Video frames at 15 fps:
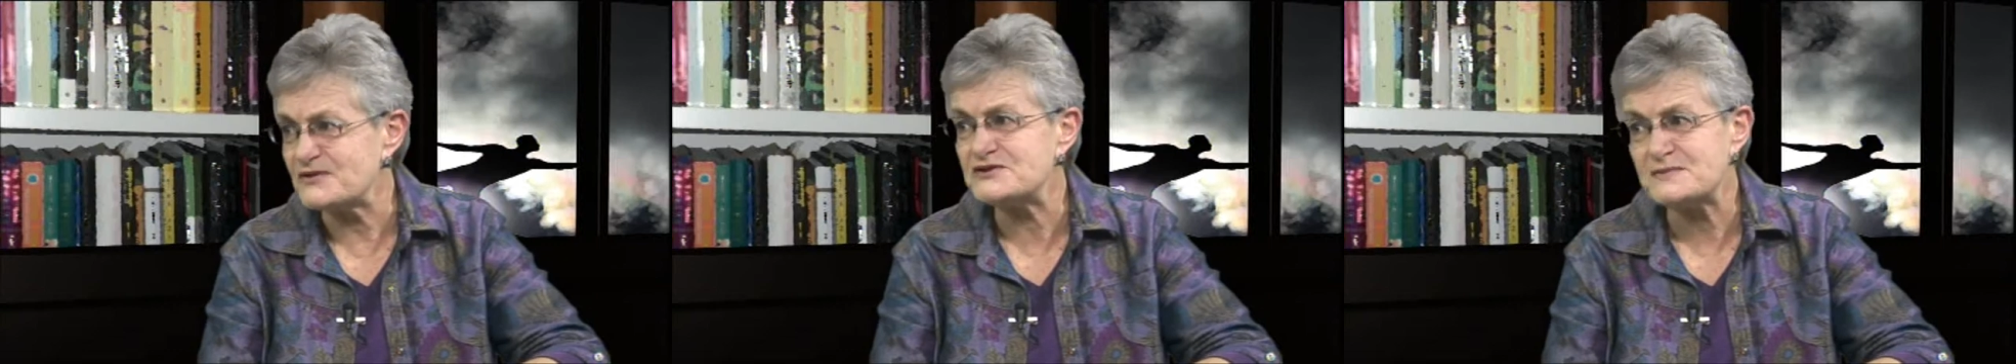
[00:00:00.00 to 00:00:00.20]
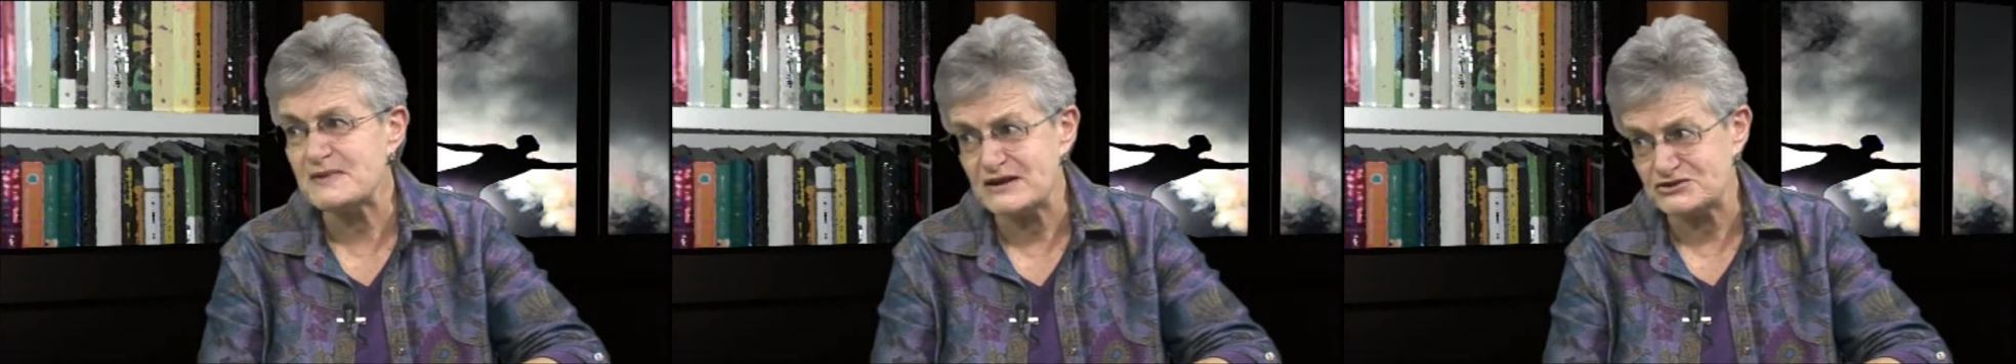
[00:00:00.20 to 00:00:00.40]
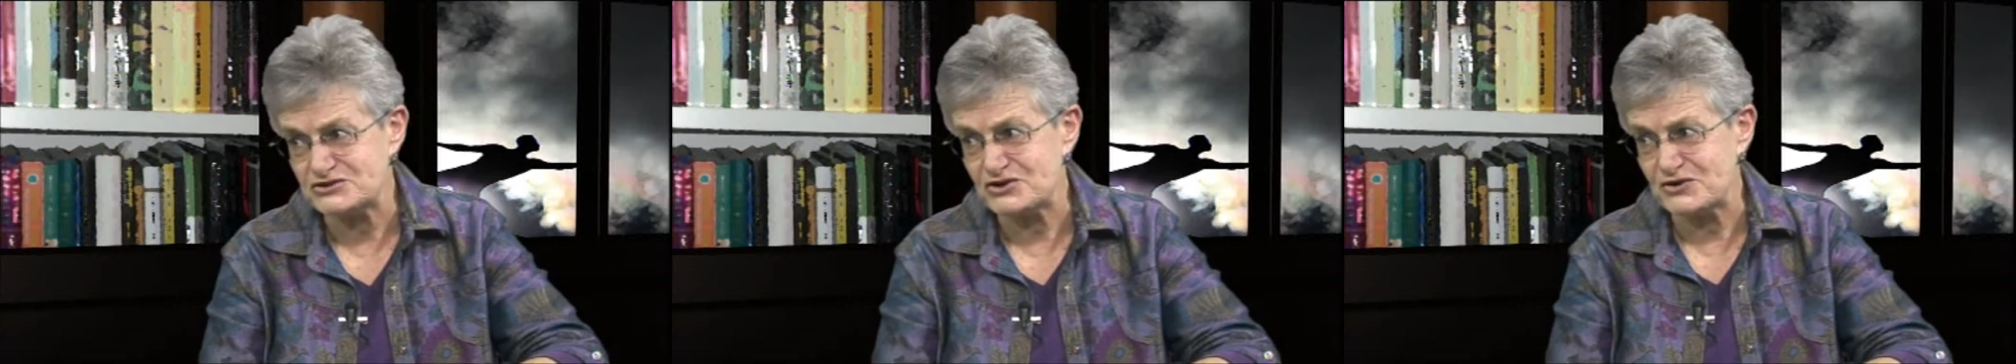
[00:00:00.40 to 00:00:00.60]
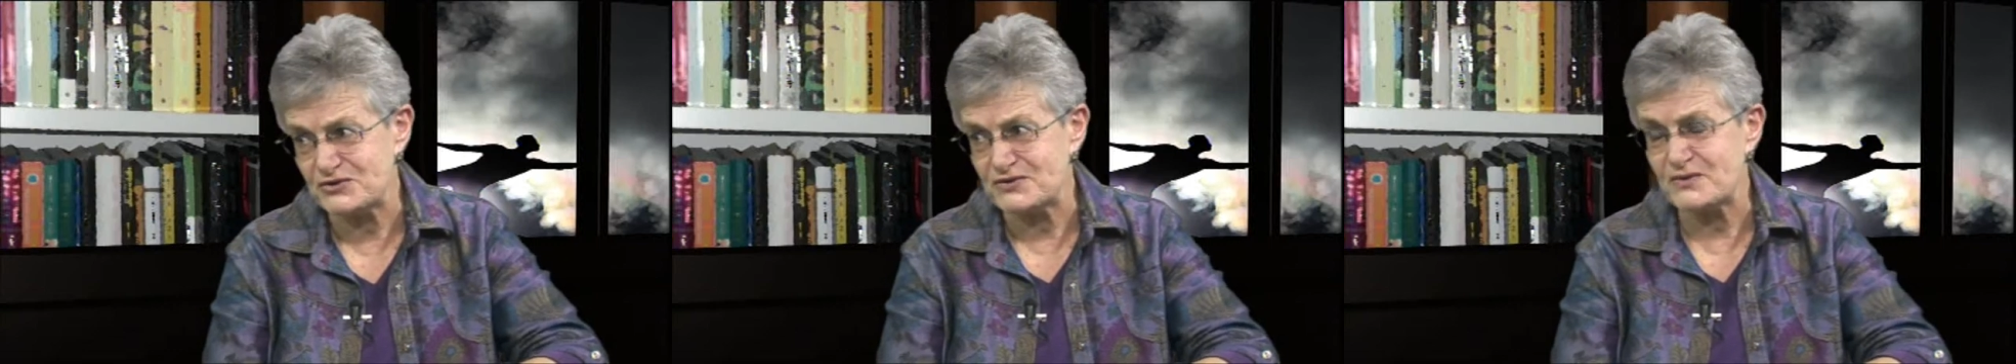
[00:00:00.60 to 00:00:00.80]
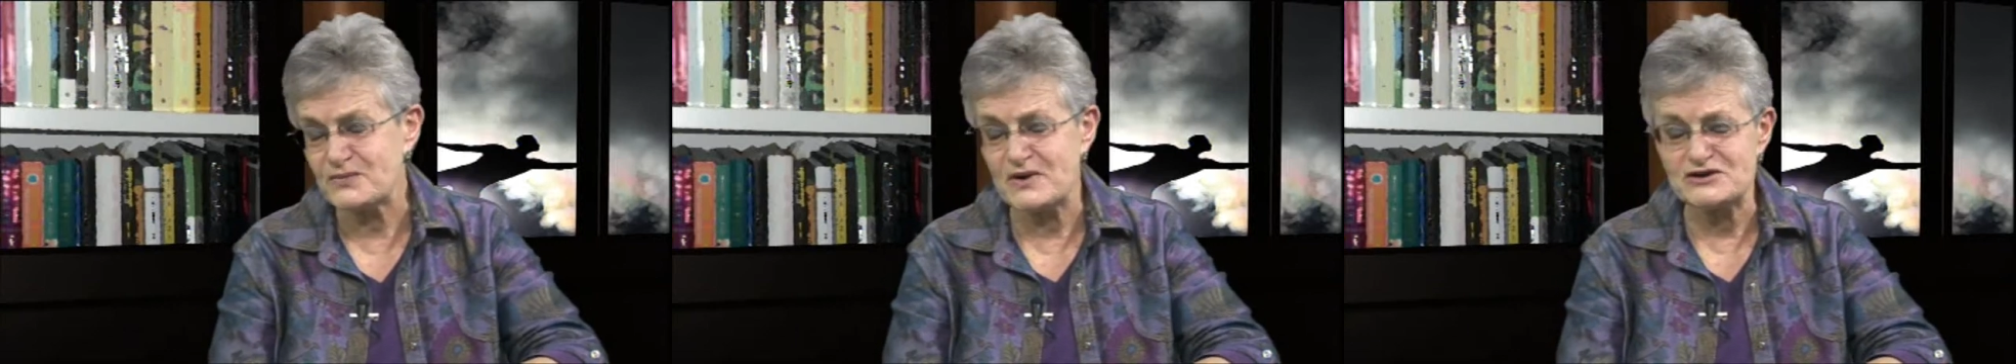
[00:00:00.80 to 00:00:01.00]
the dementia
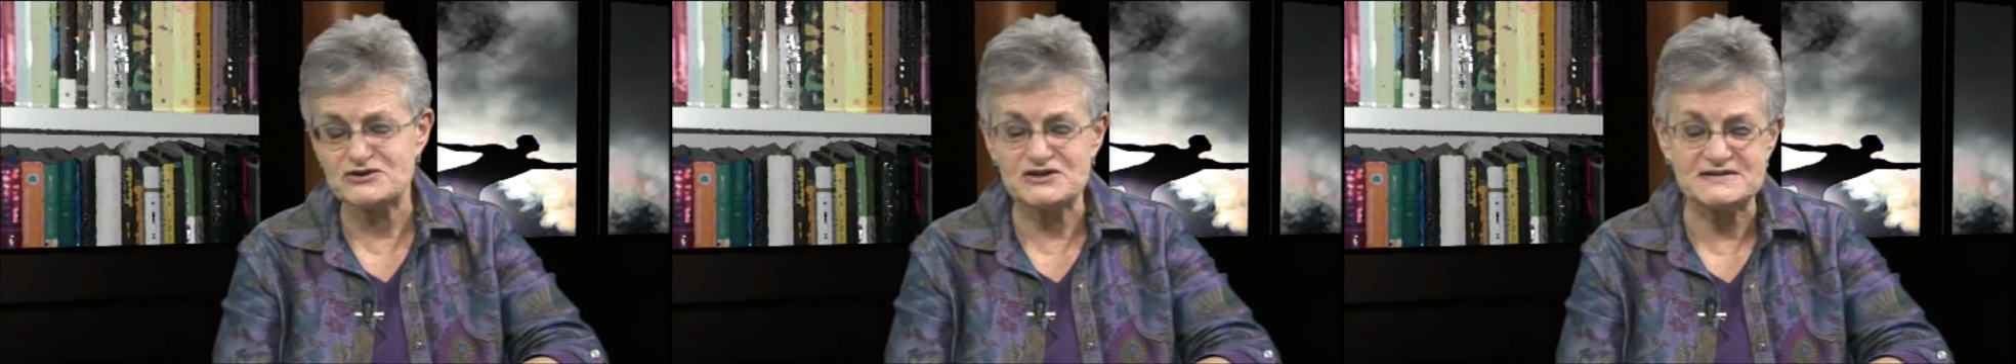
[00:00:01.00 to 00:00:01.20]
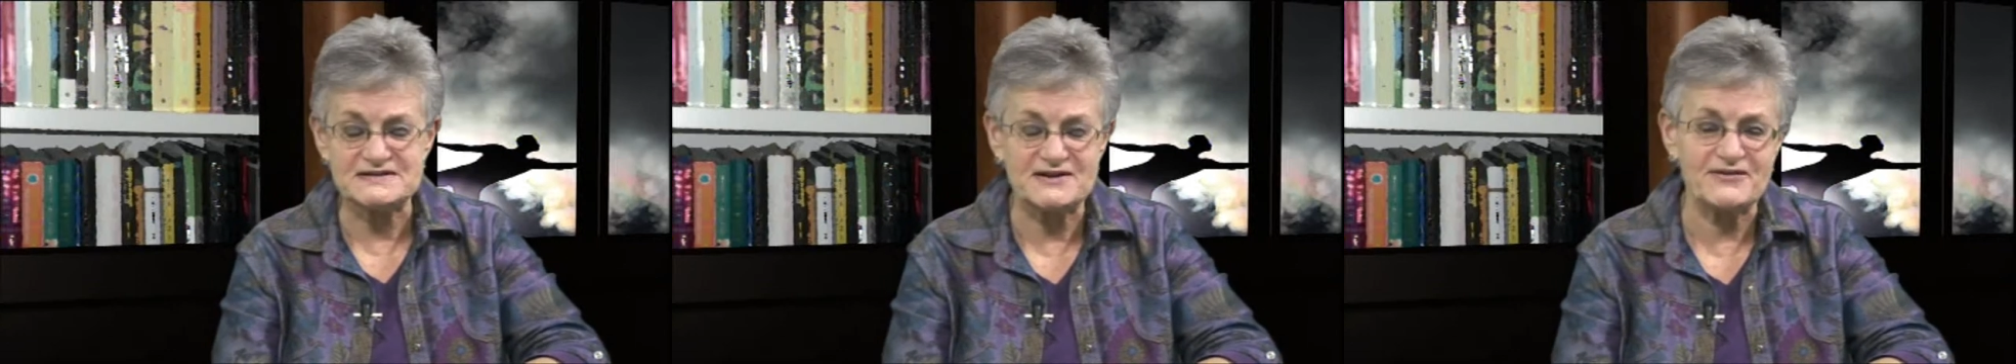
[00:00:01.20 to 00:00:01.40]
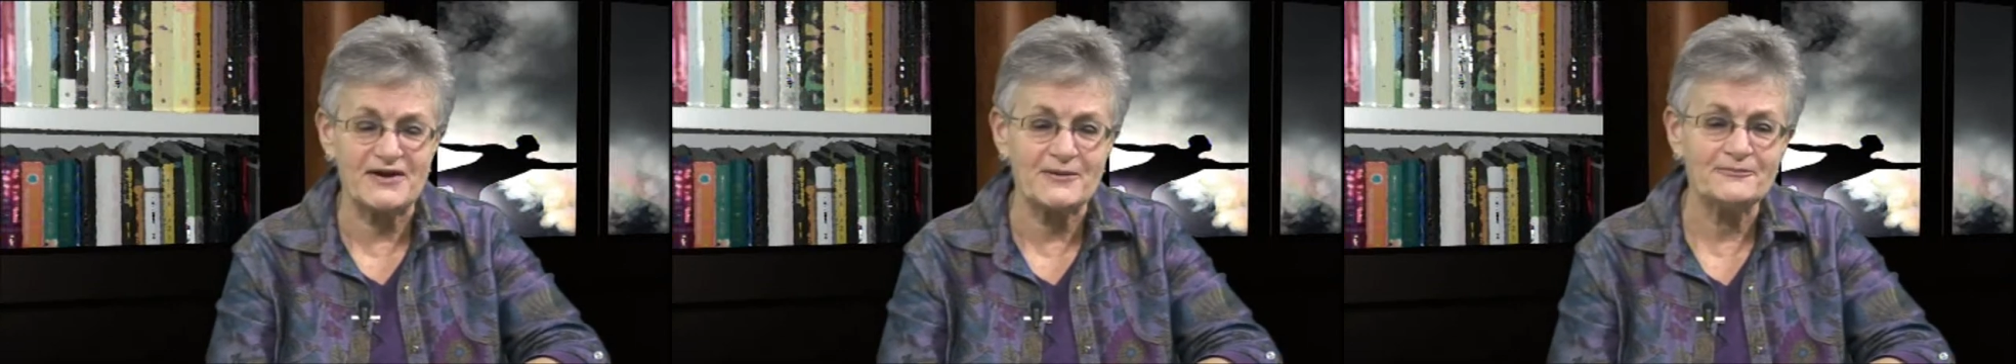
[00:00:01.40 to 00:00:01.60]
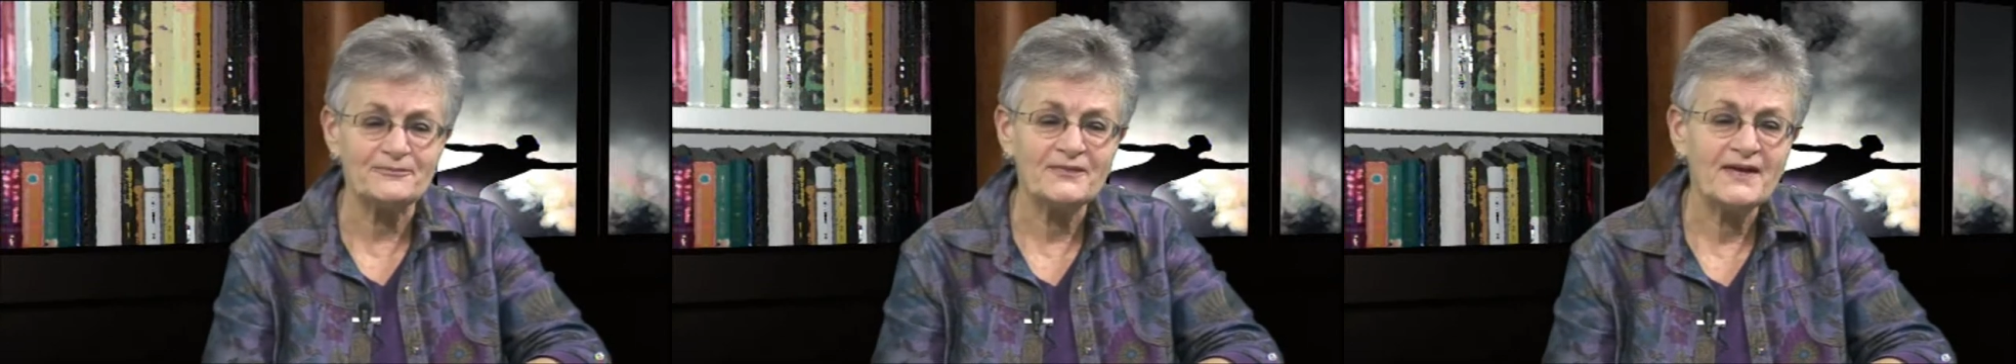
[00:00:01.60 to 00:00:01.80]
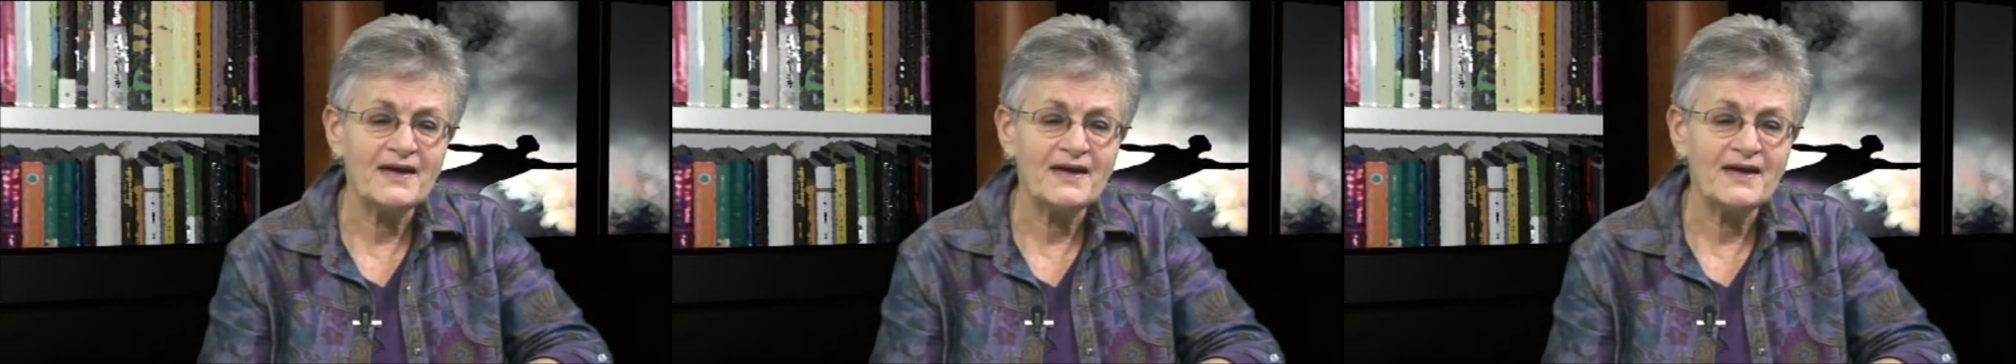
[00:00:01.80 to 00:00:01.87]
unit where she's living.